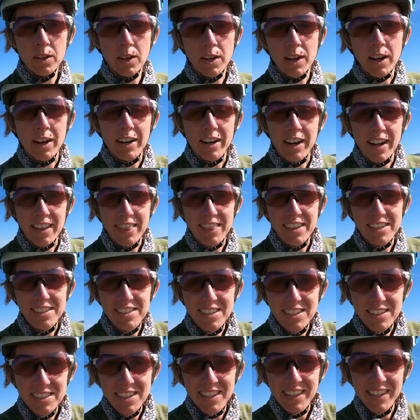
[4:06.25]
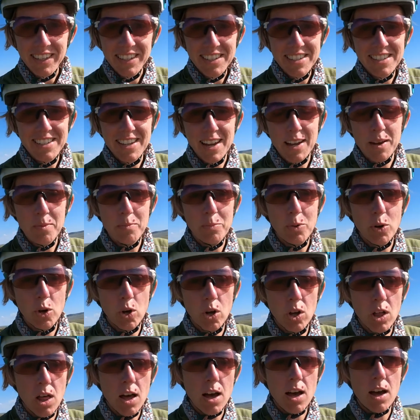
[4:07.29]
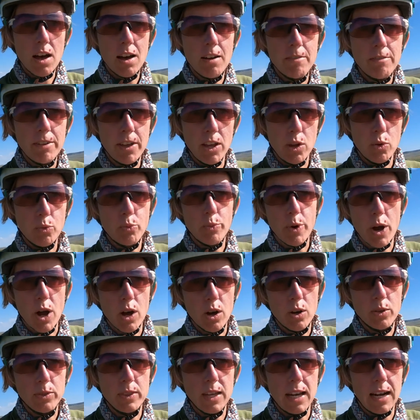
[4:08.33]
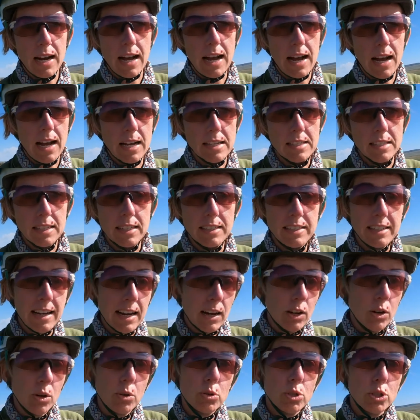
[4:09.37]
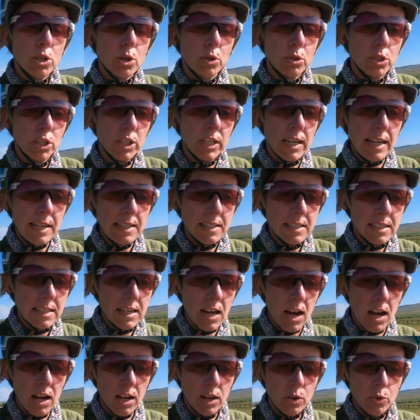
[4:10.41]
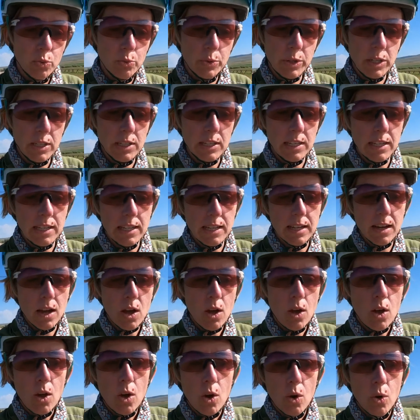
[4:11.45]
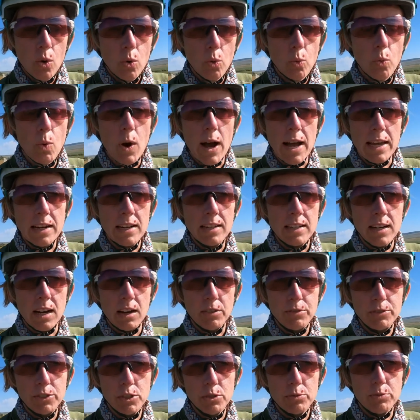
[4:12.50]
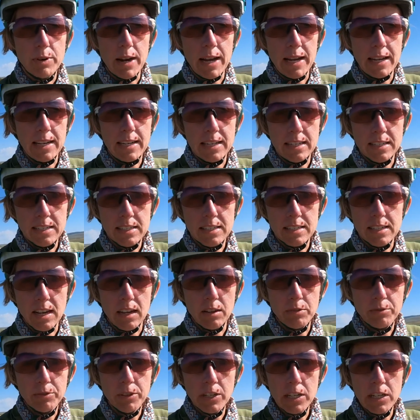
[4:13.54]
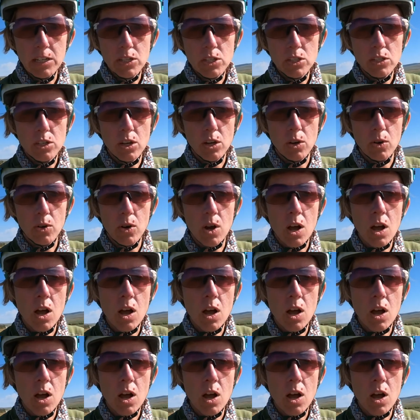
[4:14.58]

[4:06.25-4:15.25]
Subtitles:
right, this is an example of a road that has a narrow shoulder. It's not really wide enough to ride in safely. So